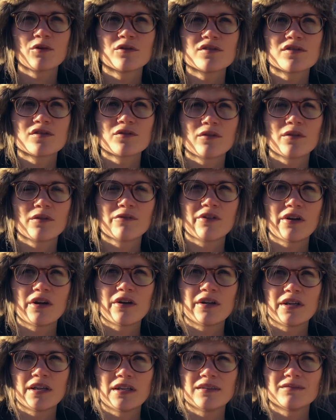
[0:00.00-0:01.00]
also a
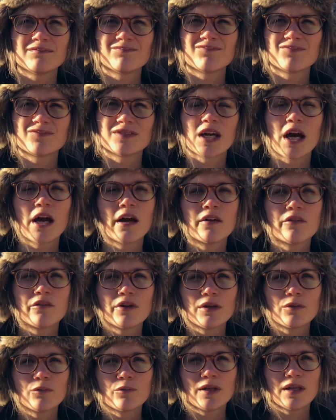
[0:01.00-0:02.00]
very
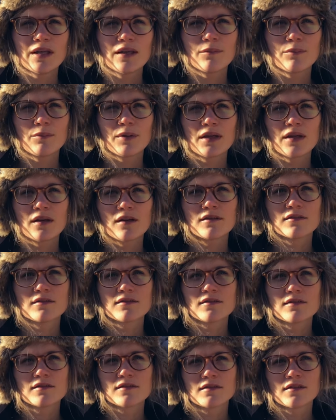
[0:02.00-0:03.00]
tiring week
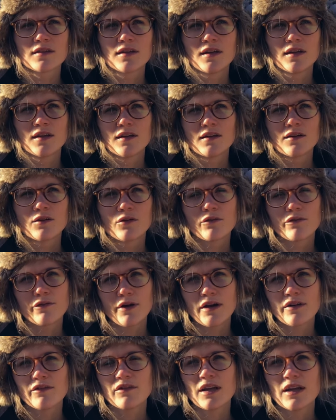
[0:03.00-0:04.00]
because or
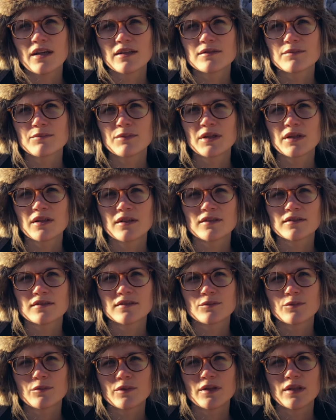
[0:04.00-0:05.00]
five days
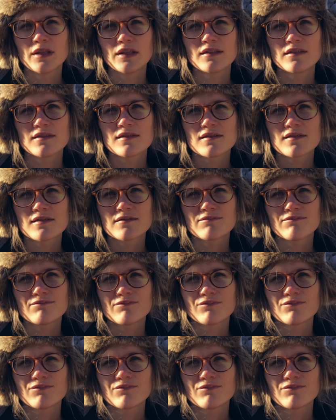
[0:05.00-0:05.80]
because it's